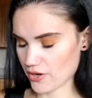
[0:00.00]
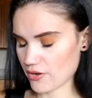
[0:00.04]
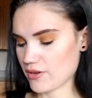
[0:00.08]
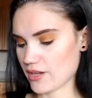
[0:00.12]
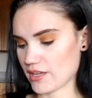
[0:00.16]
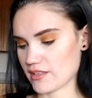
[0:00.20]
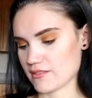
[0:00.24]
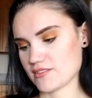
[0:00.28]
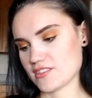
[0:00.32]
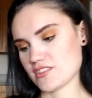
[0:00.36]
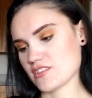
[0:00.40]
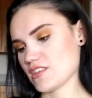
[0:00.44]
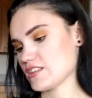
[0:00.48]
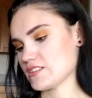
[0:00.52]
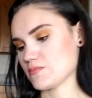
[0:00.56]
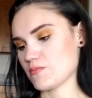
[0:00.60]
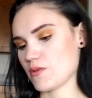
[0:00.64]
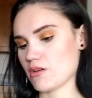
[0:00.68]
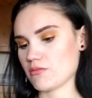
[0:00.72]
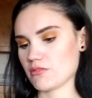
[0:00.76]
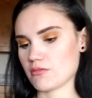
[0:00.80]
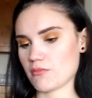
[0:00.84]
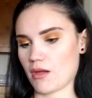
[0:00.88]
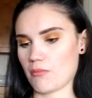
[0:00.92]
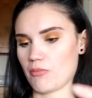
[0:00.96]
Okay, so that's
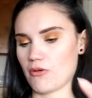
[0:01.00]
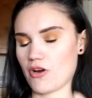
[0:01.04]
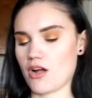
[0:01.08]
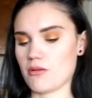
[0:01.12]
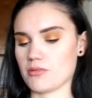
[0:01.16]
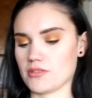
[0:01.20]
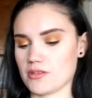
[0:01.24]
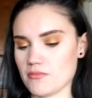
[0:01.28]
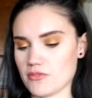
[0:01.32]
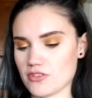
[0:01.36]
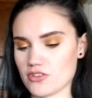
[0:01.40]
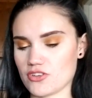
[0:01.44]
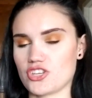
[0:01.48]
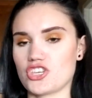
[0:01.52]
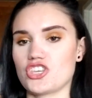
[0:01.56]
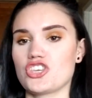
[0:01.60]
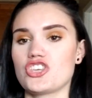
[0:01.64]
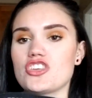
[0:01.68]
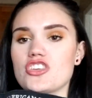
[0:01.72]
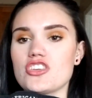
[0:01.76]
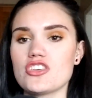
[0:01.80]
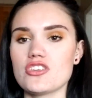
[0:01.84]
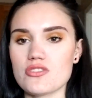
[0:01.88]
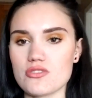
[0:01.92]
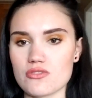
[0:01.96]
probably my problem. They're
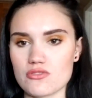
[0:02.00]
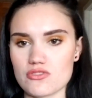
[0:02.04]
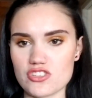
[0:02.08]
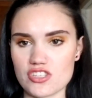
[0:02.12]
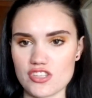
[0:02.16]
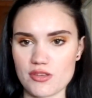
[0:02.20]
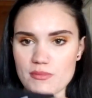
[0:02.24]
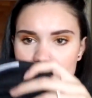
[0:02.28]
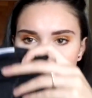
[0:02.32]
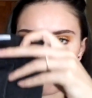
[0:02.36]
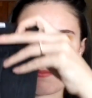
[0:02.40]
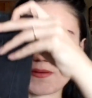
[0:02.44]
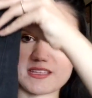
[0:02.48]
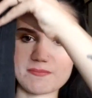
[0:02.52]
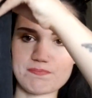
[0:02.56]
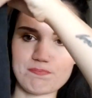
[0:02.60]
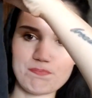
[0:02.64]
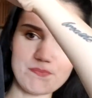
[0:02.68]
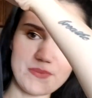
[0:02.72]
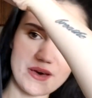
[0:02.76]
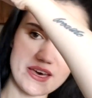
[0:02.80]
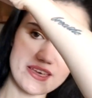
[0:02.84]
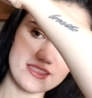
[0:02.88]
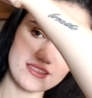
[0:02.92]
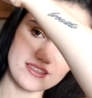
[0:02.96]
huge. They make my
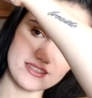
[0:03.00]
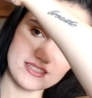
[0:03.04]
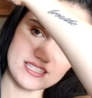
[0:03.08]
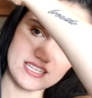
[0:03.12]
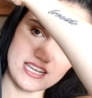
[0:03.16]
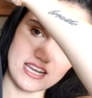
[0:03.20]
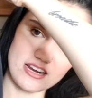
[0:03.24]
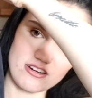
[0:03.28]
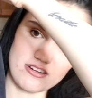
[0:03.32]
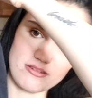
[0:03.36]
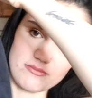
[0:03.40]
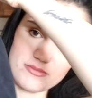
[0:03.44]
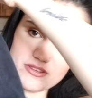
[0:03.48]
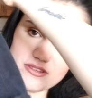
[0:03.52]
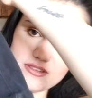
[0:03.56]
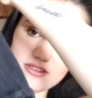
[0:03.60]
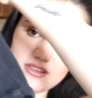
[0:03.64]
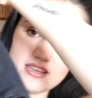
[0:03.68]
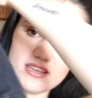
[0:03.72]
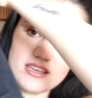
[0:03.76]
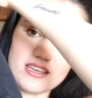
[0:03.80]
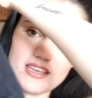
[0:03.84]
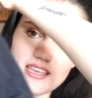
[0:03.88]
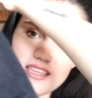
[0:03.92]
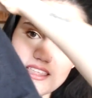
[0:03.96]
butt look terrible.
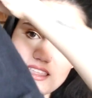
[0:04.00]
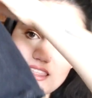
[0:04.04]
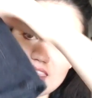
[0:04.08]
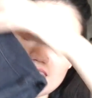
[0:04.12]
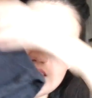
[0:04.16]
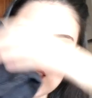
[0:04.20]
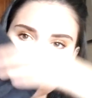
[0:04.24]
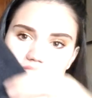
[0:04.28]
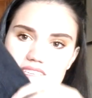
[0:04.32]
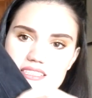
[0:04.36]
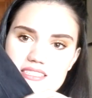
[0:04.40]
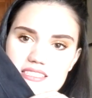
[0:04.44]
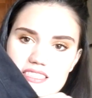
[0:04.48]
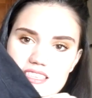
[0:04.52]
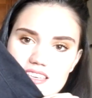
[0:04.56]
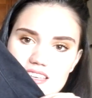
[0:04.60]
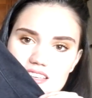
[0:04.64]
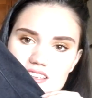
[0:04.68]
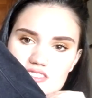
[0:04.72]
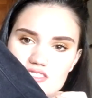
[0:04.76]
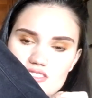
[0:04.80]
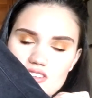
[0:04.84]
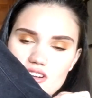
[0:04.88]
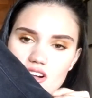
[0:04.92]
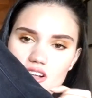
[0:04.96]
These
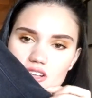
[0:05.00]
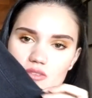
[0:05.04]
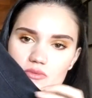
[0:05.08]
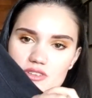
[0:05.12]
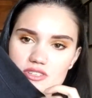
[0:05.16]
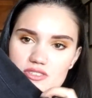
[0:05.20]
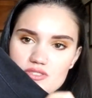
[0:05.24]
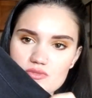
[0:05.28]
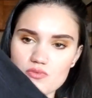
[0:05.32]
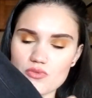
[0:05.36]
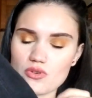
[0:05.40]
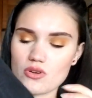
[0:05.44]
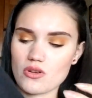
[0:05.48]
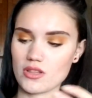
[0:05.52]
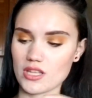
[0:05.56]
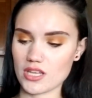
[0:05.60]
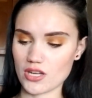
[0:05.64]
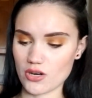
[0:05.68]
things are always rolling